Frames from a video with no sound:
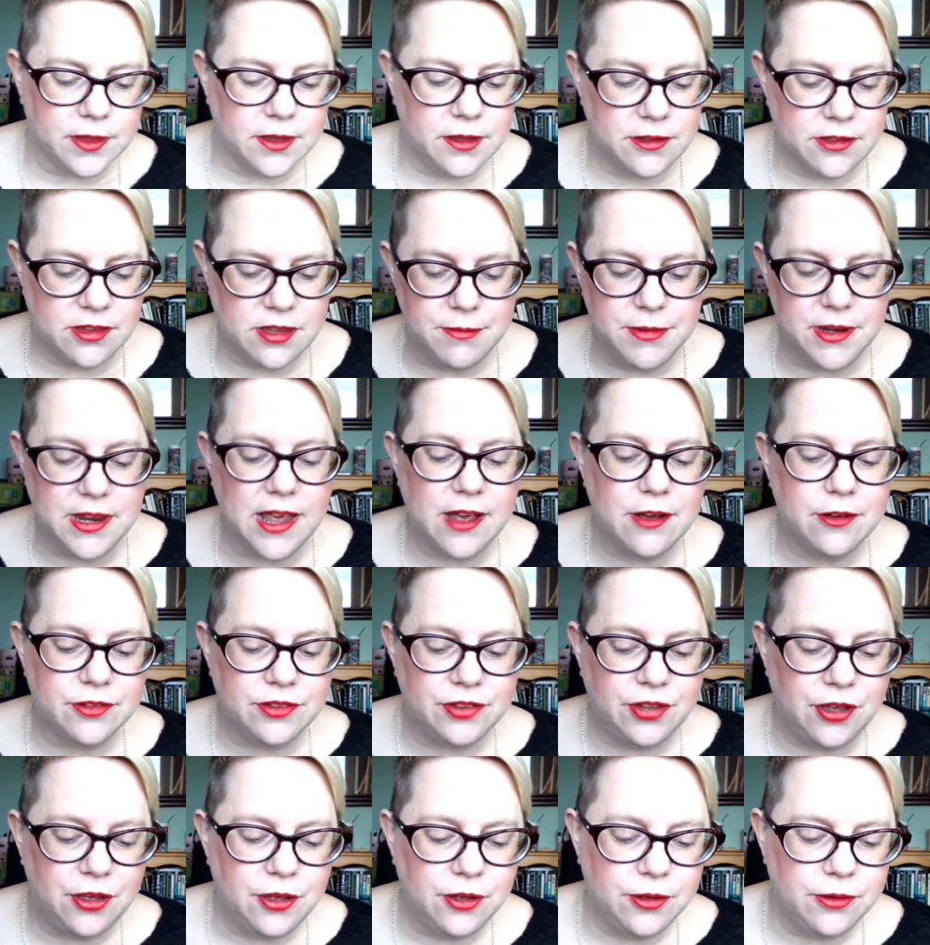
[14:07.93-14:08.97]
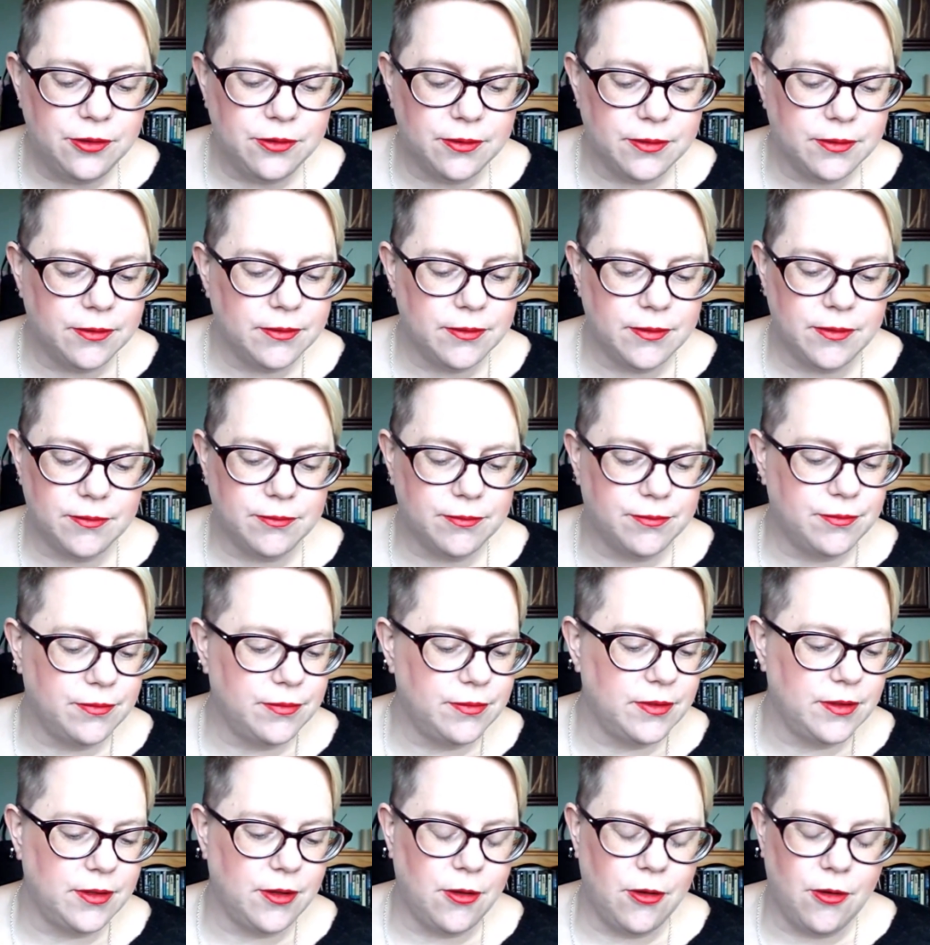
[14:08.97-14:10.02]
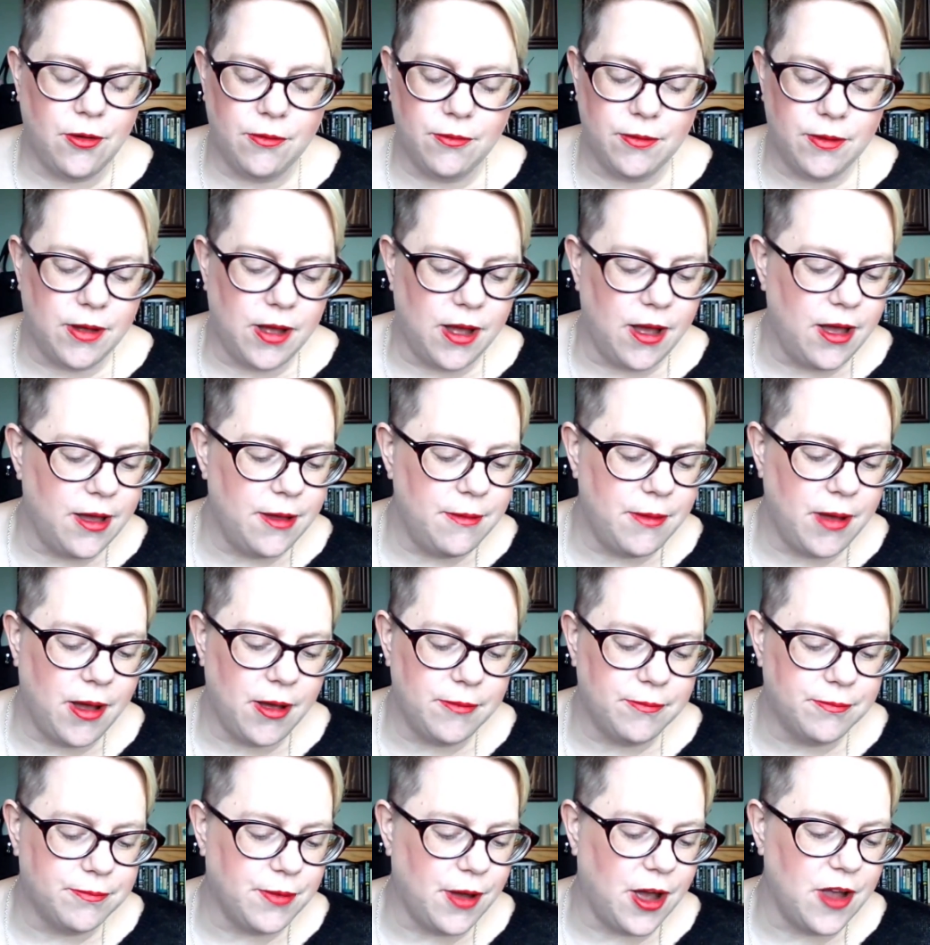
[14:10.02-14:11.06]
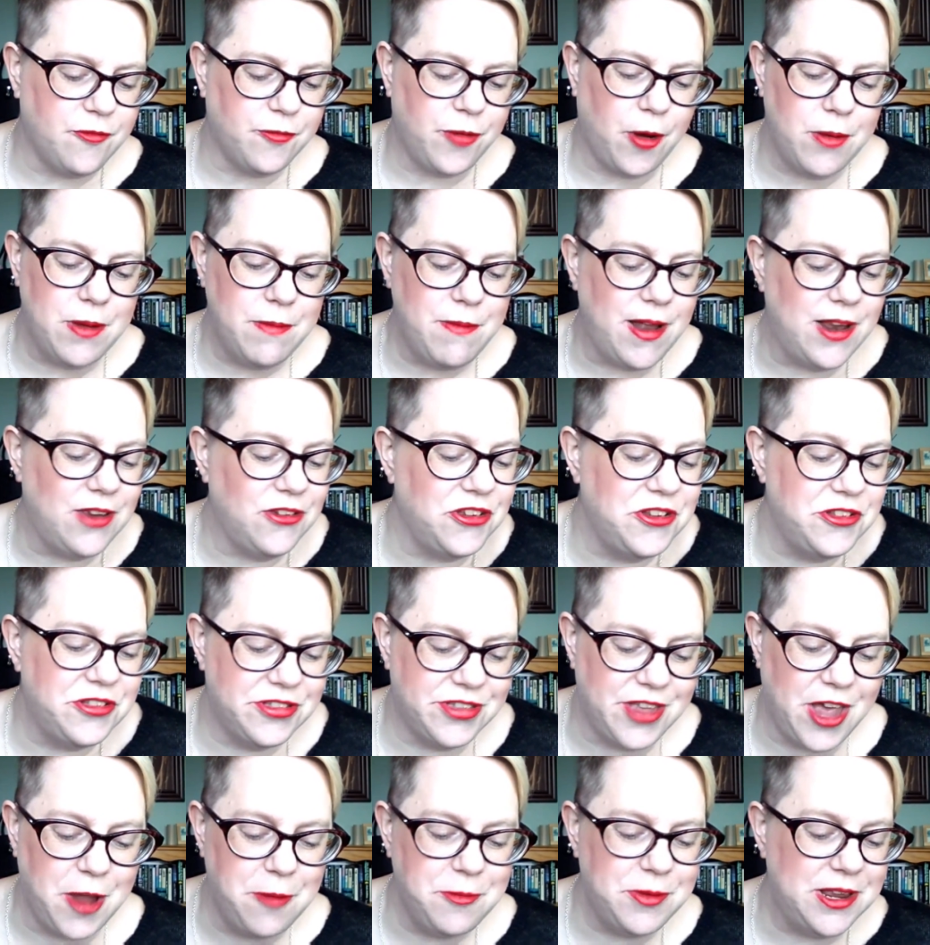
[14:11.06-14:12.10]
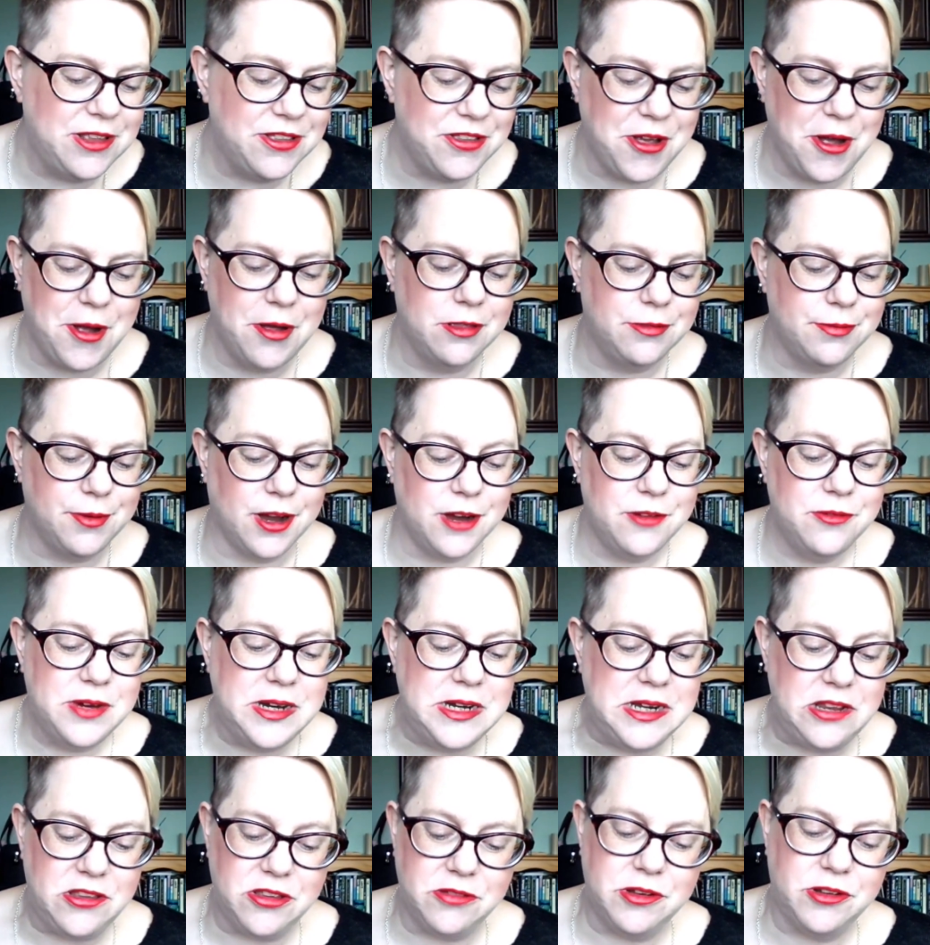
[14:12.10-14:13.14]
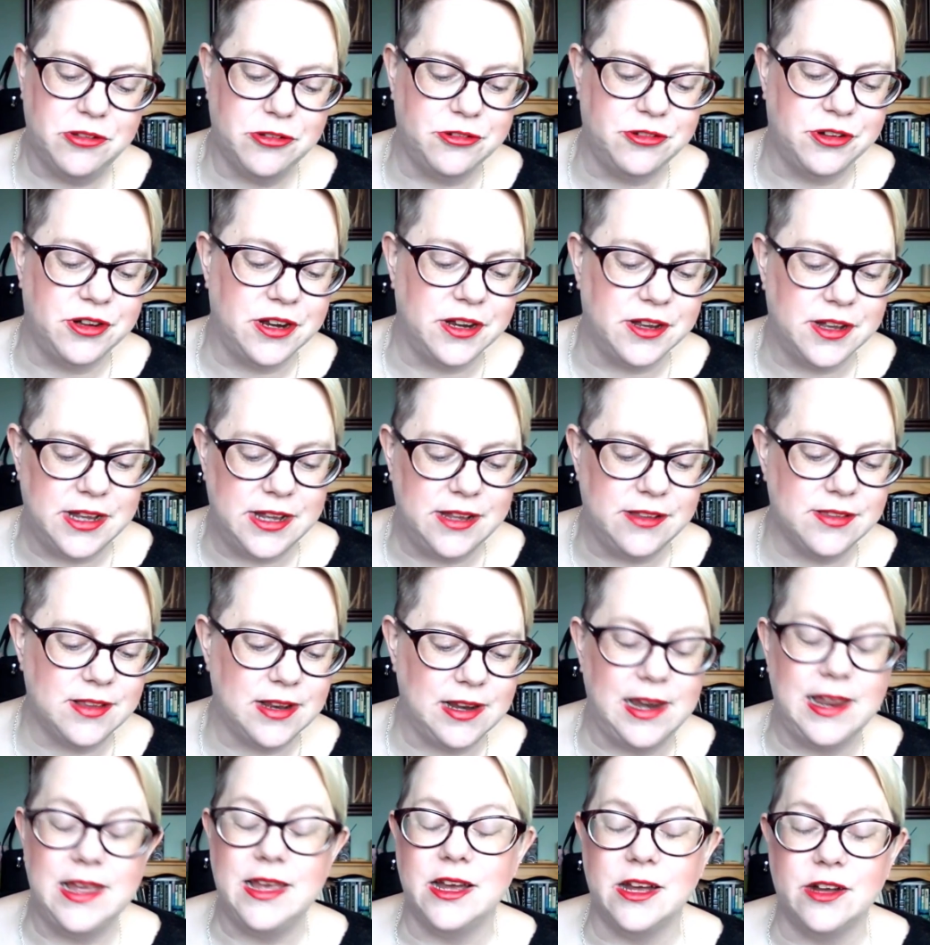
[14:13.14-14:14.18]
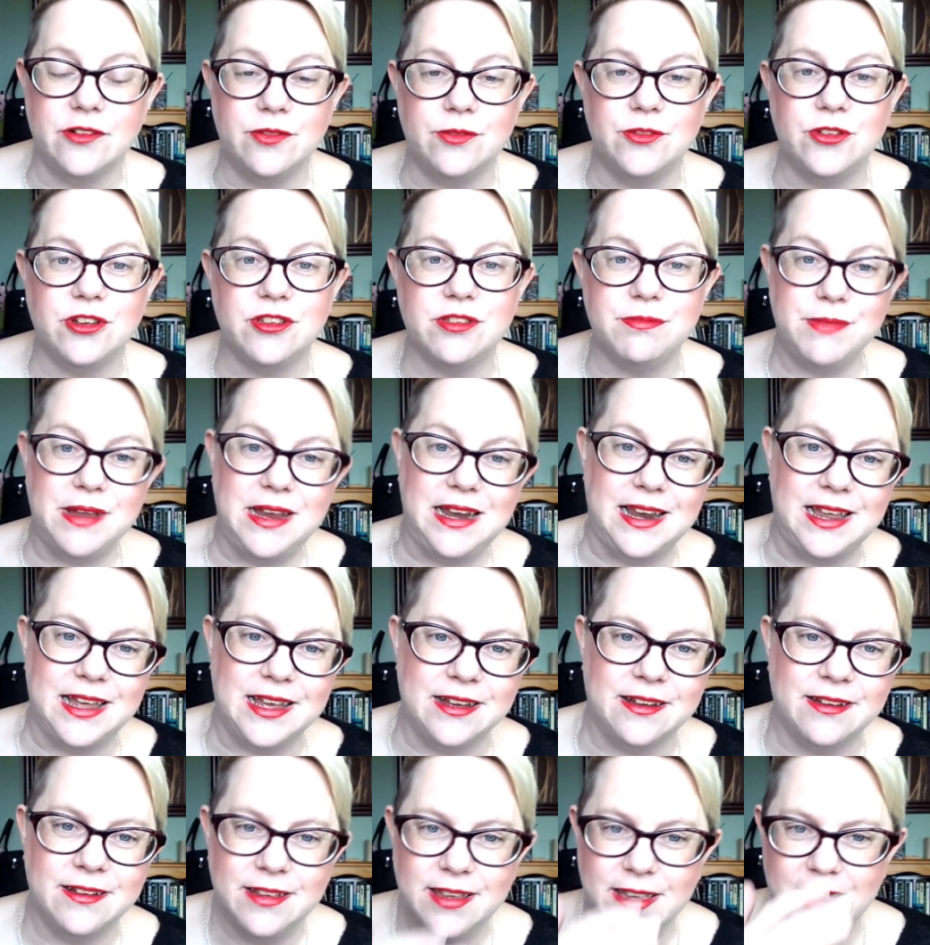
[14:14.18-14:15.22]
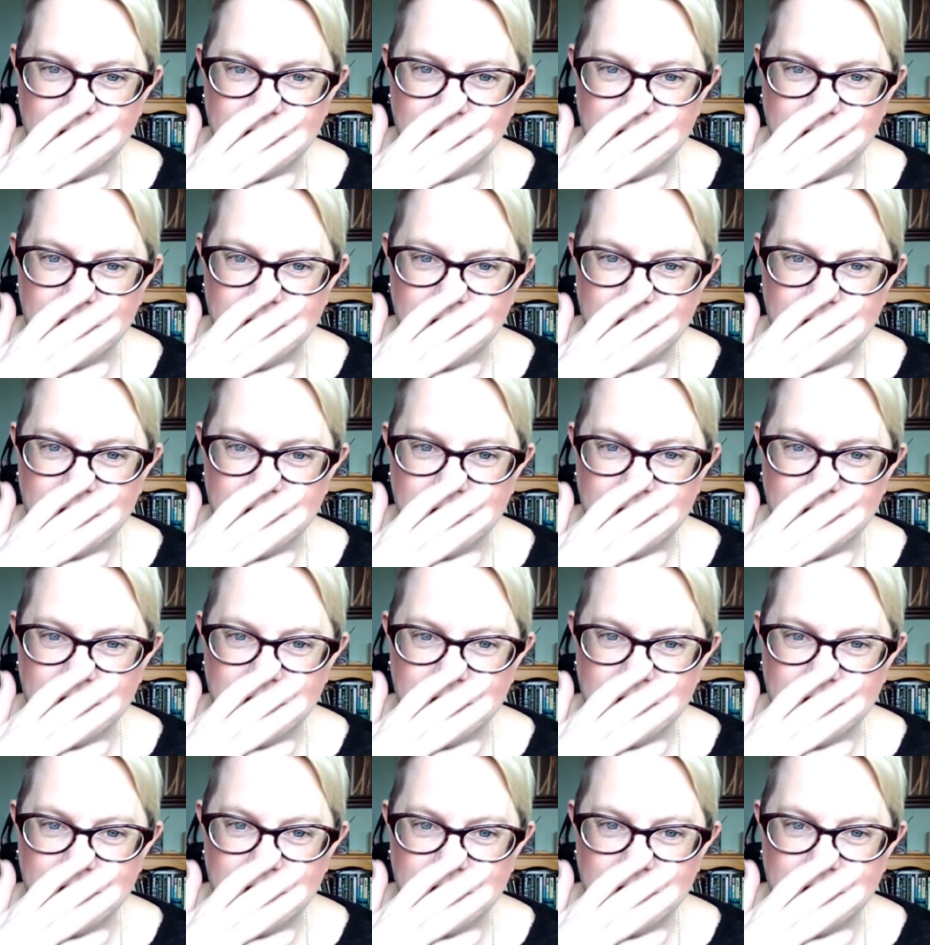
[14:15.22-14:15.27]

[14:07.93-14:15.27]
Somebody else who I've probably mentioned so many times, but I really do adore her, is Leah from Just Me Leah.